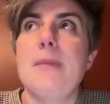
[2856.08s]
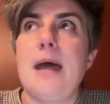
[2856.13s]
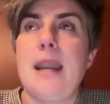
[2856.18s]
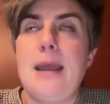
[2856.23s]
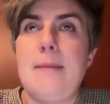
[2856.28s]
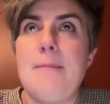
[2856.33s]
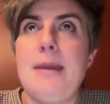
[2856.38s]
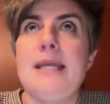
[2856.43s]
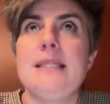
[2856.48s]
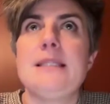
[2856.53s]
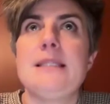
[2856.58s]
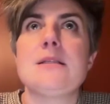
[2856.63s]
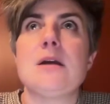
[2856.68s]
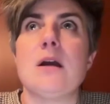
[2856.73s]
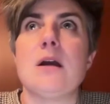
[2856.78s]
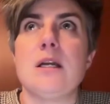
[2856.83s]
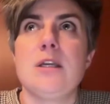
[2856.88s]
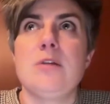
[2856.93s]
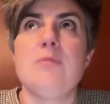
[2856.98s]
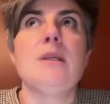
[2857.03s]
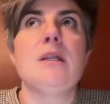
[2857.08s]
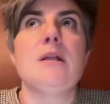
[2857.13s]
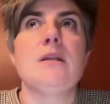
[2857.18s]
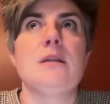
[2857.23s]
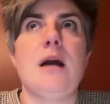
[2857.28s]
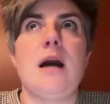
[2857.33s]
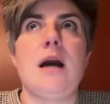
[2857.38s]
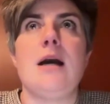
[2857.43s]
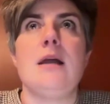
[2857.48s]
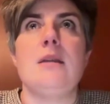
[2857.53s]
and I make this argument a
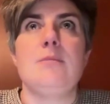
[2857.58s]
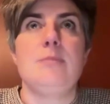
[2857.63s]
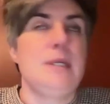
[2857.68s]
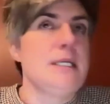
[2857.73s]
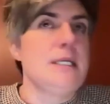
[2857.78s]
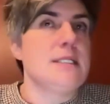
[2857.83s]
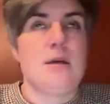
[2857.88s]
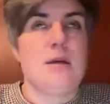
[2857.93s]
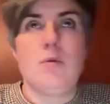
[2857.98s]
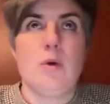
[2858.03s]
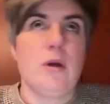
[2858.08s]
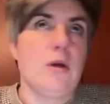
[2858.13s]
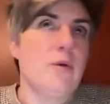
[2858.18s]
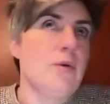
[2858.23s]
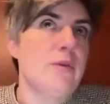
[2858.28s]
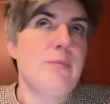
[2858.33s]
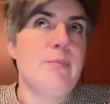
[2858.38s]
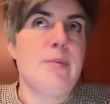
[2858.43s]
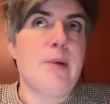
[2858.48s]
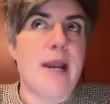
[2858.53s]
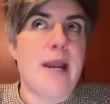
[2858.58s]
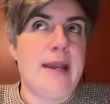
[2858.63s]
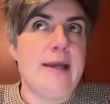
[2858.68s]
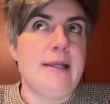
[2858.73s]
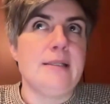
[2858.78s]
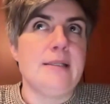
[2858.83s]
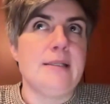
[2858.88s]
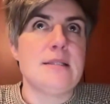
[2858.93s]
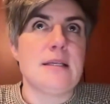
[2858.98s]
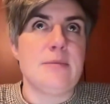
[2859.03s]
lot because I work with
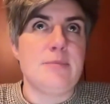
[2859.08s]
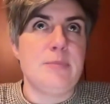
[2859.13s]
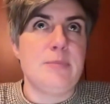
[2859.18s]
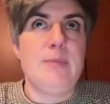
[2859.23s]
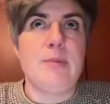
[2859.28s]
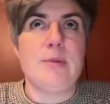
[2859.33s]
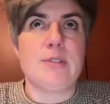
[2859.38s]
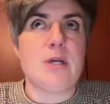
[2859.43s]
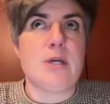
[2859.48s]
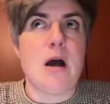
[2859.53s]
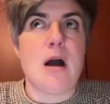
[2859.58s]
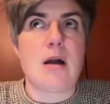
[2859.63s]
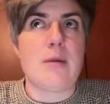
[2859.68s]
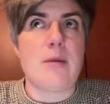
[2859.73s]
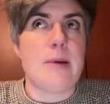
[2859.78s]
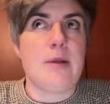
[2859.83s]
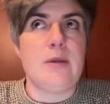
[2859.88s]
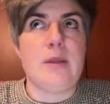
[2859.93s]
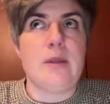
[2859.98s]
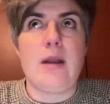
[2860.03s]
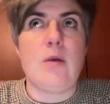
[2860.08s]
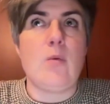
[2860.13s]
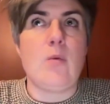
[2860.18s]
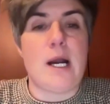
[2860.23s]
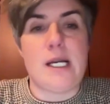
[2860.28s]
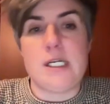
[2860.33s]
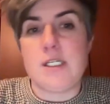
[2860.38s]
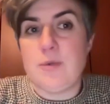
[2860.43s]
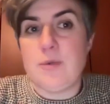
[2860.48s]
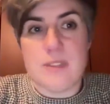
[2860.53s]
brands and people talk about like
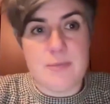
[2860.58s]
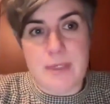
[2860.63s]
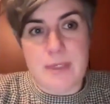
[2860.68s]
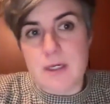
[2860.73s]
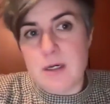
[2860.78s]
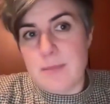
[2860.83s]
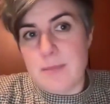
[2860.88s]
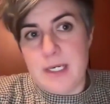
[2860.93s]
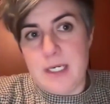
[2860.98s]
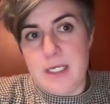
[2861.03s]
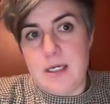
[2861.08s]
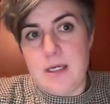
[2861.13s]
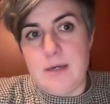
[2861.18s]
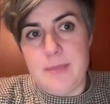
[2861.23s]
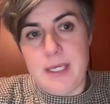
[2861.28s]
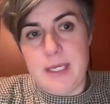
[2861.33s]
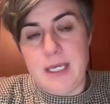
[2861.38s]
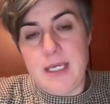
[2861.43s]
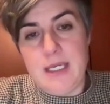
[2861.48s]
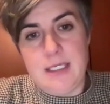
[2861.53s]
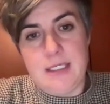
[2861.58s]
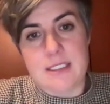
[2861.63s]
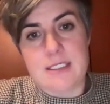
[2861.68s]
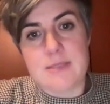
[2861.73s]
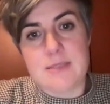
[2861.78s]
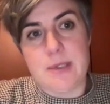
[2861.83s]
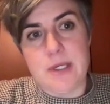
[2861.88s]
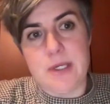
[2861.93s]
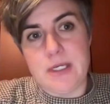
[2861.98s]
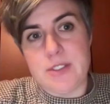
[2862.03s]
why should we spend our money on making an
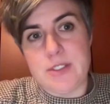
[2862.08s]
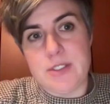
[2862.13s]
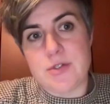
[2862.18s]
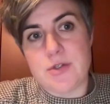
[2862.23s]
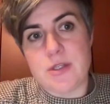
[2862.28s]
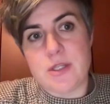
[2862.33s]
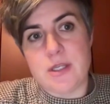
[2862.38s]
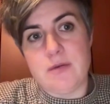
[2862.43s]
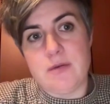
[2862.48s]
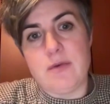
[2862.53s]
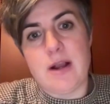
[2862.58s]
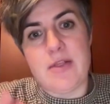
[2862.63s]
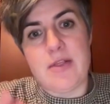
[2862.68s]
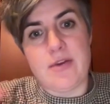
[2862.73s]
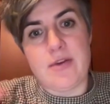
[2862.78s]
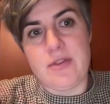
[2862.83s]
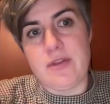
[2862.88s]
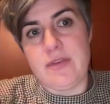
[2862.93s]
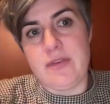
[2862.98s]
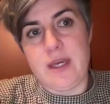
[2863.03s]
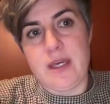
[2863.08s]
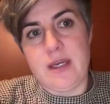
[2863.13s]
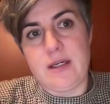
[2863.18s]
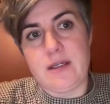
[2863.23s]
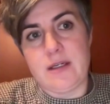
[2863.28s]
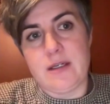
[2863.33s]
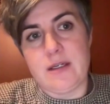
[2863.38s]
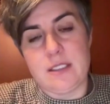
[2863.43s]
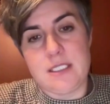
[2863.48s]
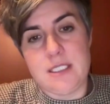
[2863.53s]
experiential thing rather than
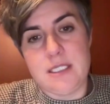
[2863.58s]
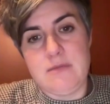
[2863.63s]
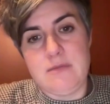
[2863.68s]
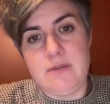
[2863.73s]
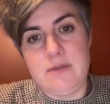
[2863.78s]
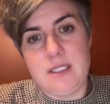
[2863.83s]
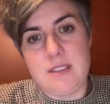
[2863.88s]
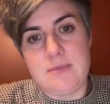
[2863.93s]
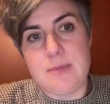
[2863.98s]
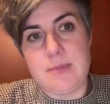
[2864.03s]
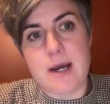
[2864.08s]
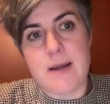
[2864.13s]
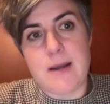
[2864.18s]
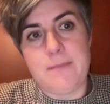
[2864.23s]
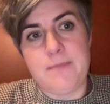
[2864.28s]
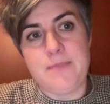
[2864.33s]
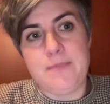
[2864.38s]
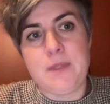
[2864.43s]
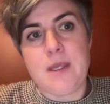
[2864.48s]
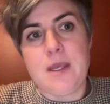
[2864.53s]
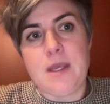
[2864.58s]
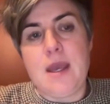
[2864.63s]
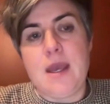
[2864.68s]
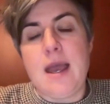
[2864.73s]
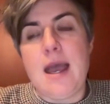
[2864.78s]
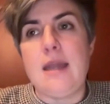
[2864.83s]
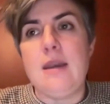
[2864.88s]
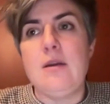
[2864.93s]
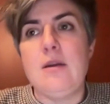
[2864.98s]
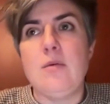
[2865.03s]
like a TV spot
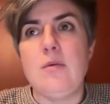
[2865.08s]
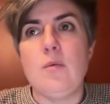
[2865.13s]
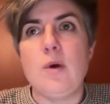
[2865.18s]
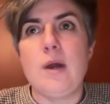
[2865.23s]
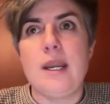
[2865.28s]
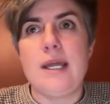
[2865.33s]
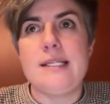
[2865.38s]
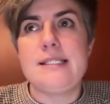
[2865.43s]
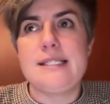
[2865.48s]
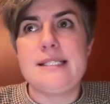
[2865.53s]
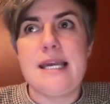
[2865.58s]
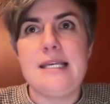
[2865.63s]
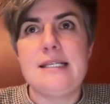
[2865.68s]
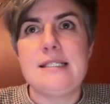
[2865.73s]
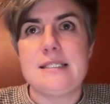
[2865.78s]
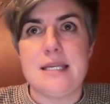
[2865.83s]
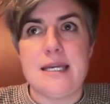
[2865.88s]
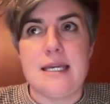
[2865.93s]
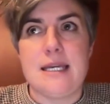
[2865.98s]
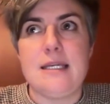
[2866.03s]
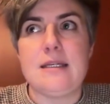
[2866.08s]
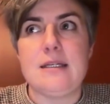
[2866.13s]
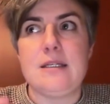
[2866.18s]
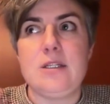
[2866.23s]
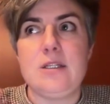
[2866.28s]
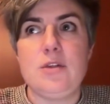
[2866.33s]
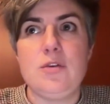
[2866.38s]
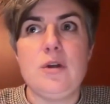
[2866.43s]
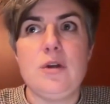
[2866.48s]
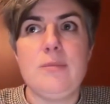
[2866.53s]
and what I say is like,
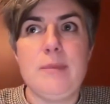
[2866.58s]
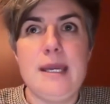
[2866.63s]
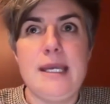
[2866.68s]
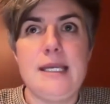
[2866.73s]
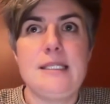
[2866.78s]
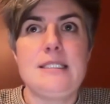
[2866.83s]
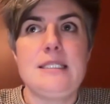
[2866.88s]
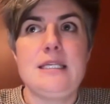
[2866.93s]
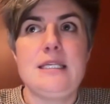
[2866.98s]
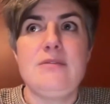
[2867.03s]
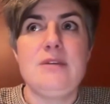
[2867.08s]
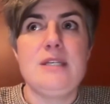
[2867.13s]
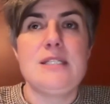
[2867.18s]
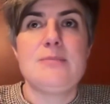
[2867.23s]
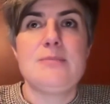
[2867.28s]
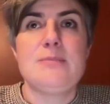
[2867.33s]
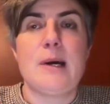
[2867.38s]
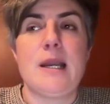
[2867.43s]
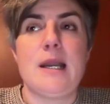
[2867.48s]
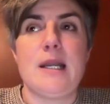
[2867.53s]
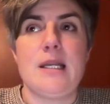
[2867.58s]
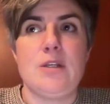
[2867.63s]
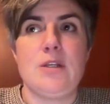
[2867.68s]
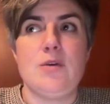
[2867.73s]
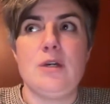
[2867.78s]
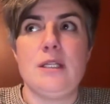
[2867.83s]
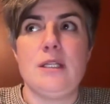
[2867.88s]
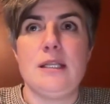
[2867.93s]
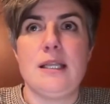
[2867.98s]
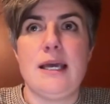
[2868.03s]
you can make a TV spot and
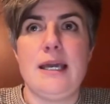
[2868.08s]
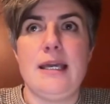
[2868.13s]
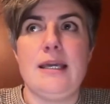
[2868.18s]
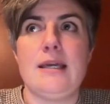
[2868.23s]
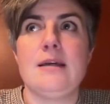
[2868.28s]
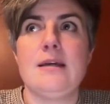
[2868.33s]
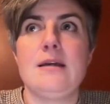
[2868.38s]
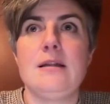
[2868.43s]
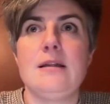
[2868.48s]
you can like